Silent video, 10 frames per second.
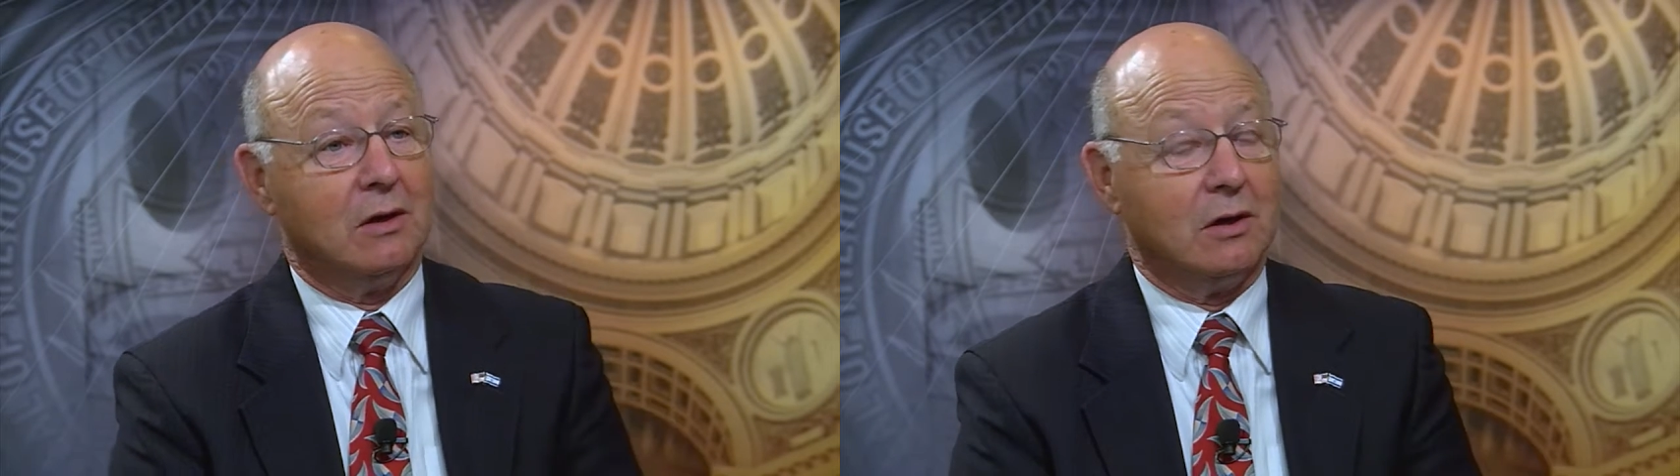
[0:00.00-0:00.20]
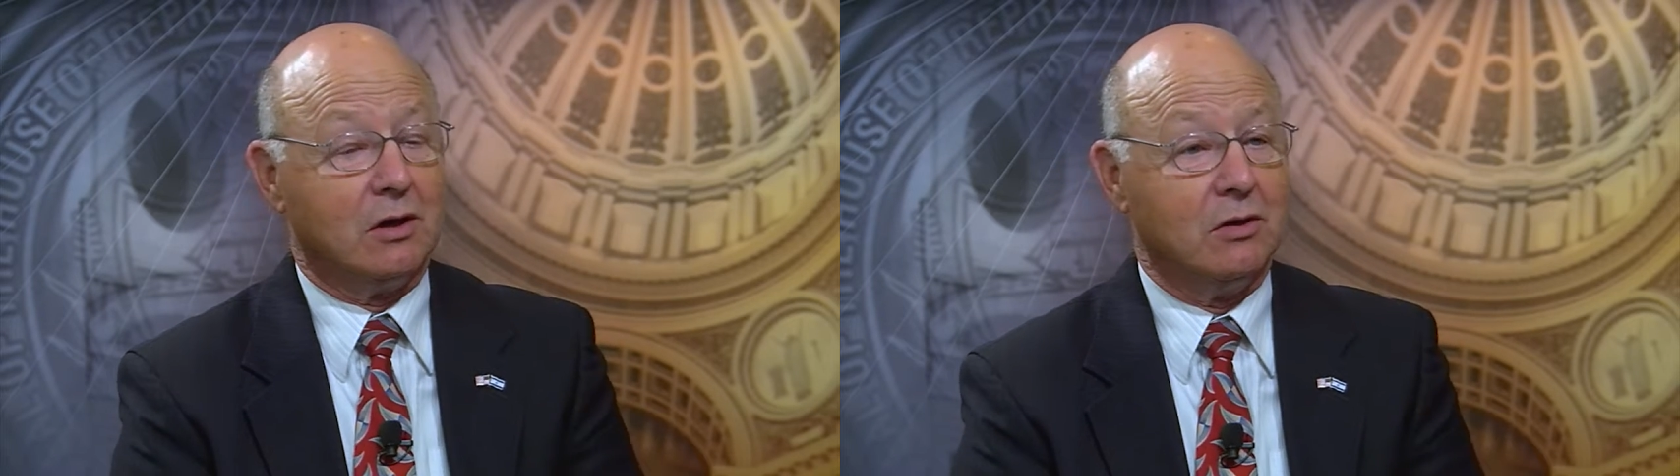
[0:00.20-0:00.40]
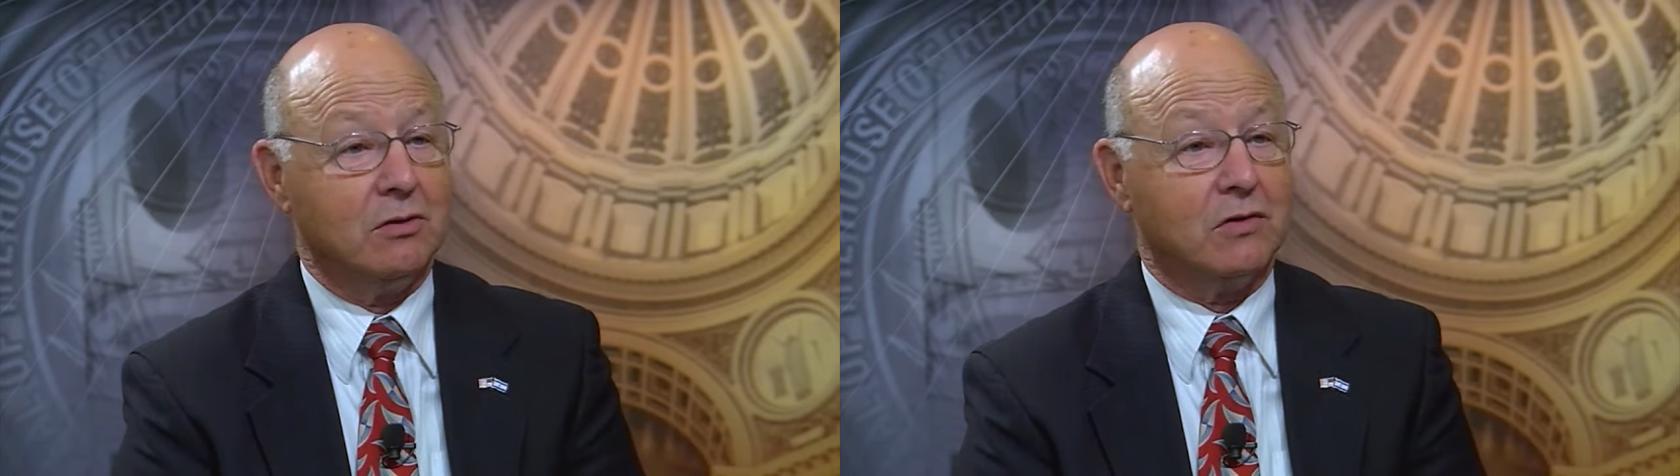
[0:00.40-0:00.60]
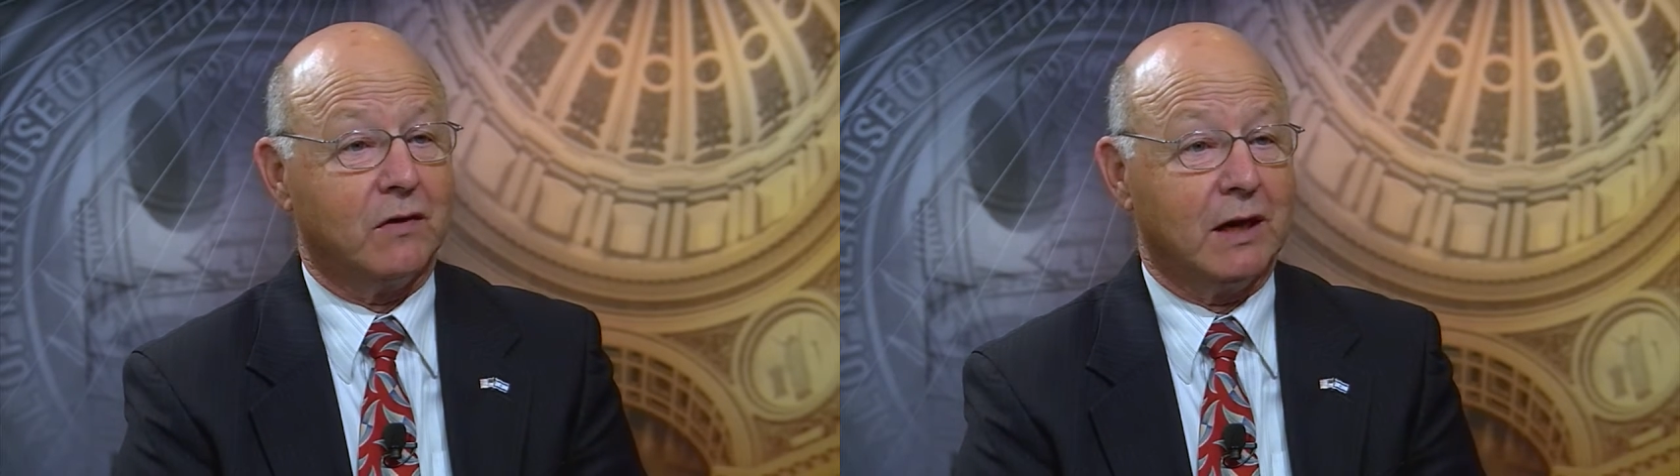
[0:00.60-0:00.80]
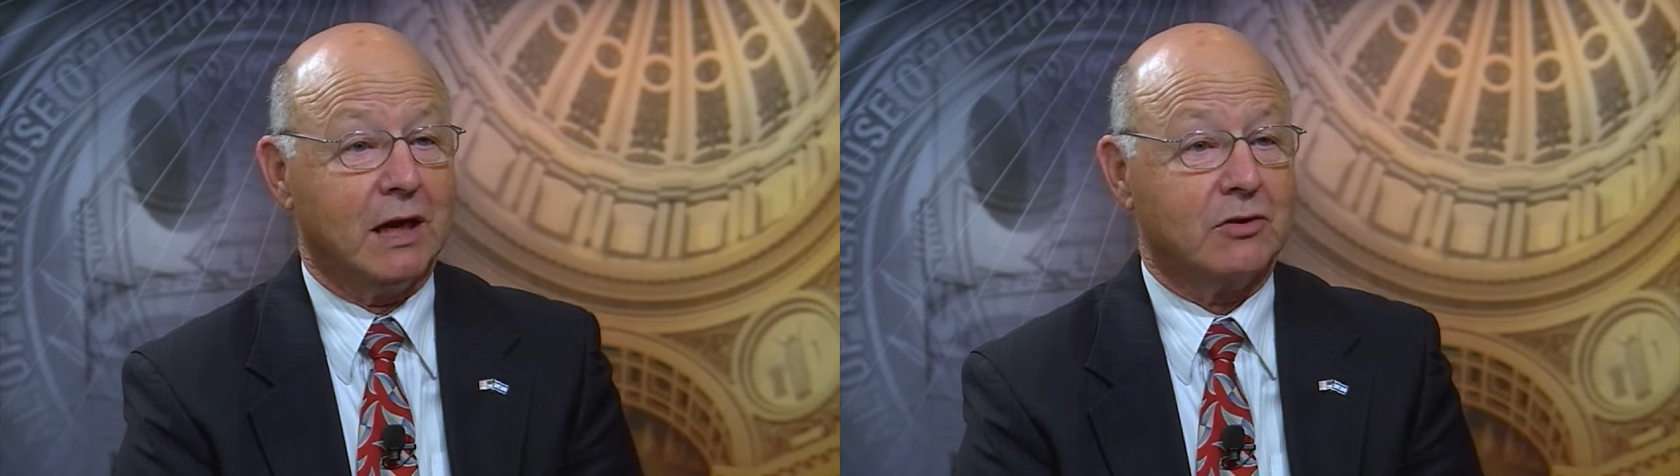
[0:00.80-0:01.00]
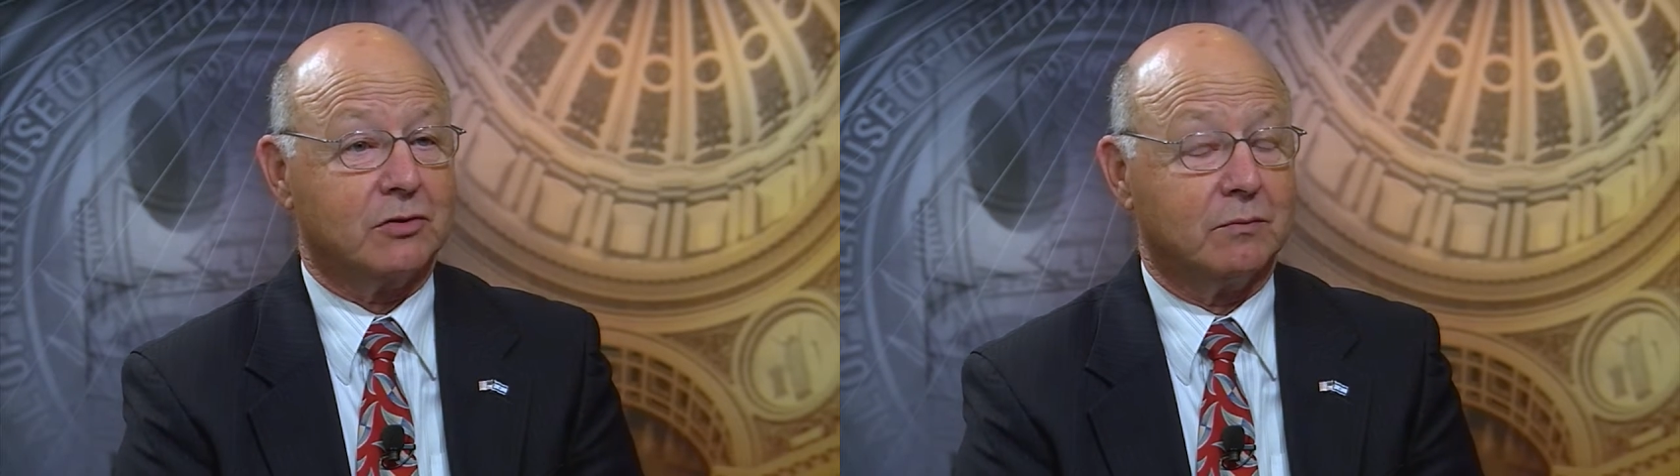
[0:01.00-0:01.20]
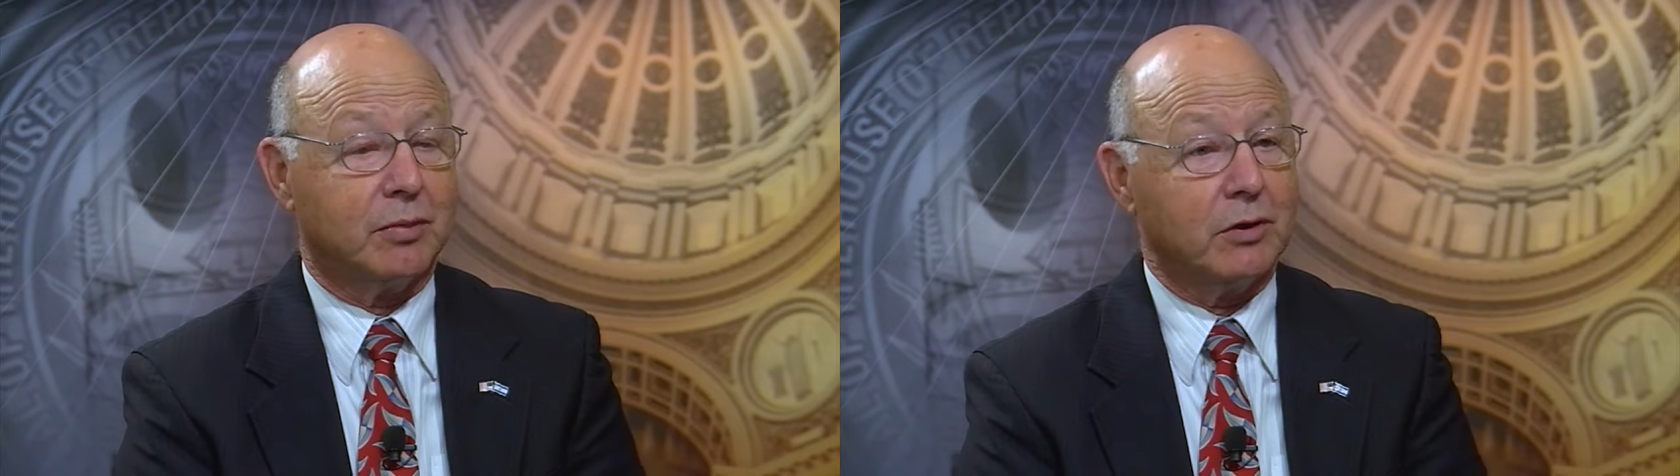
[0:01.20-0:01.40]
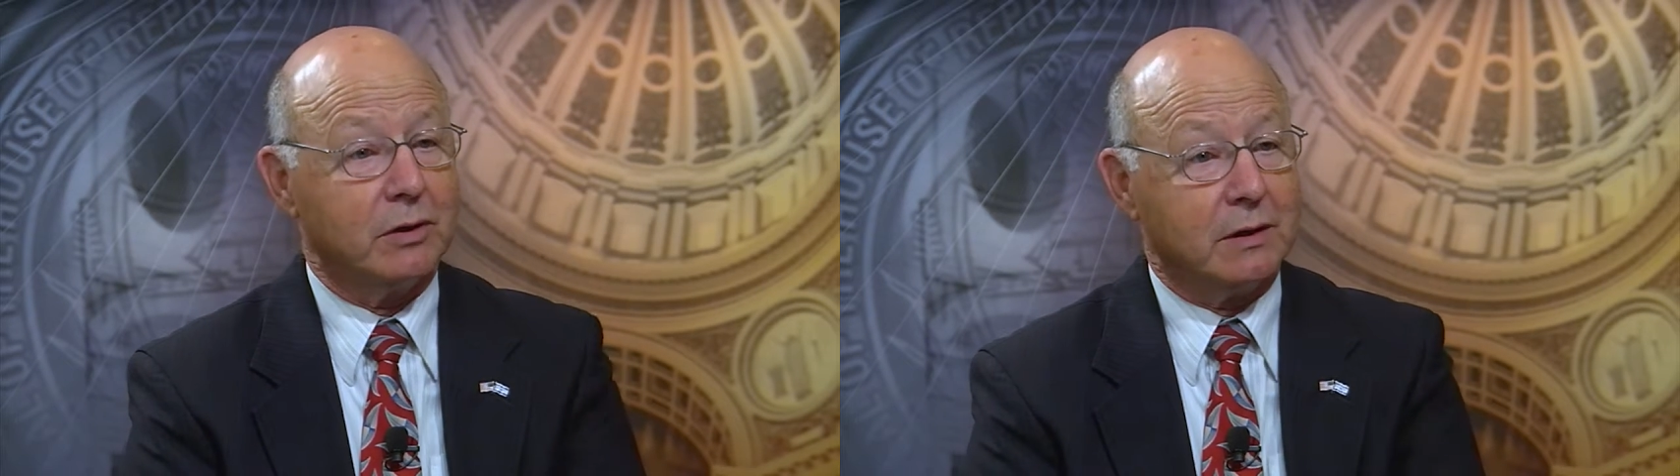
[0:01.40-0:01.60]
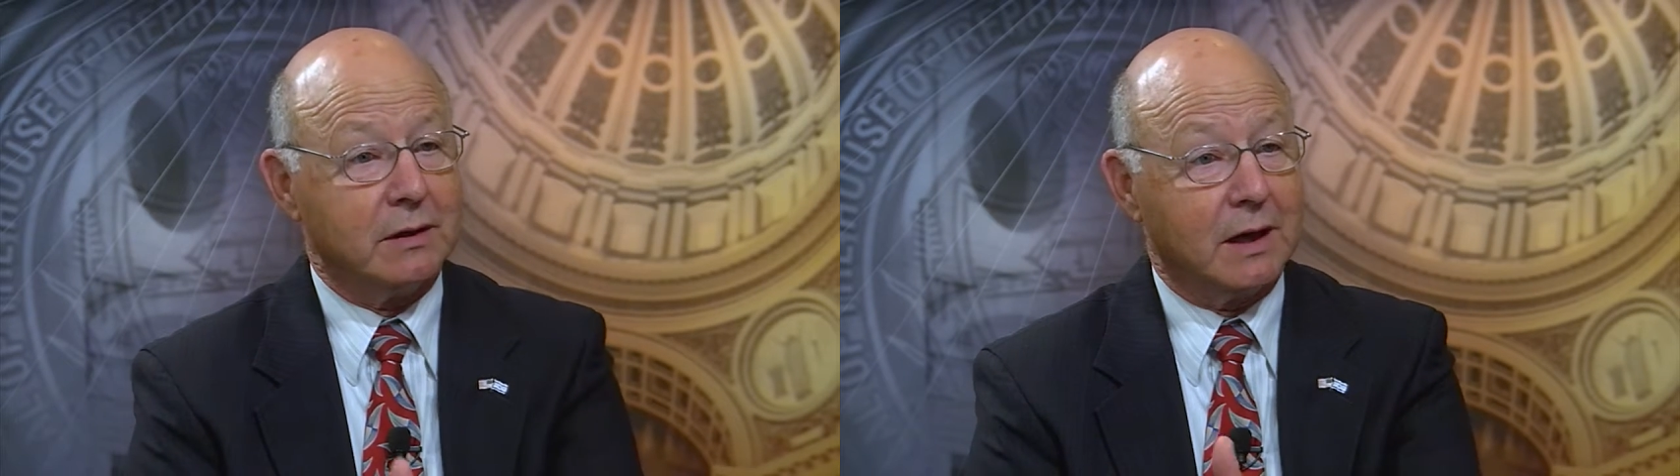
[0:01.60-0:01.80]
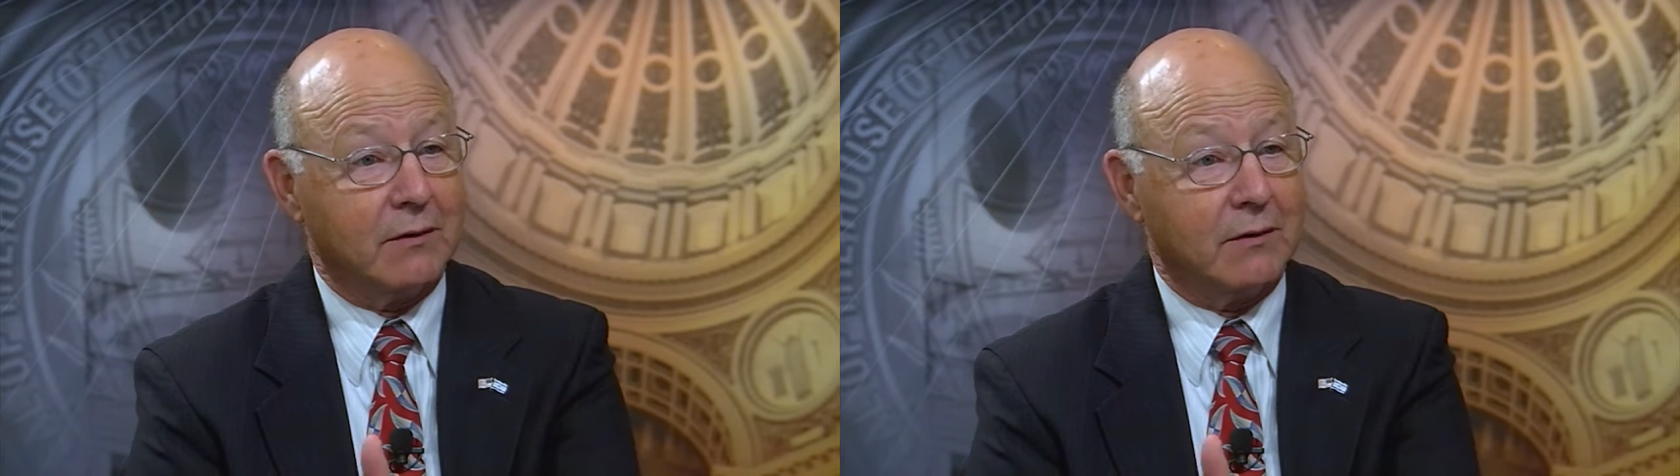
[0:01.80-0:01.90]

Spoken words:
huge financial burden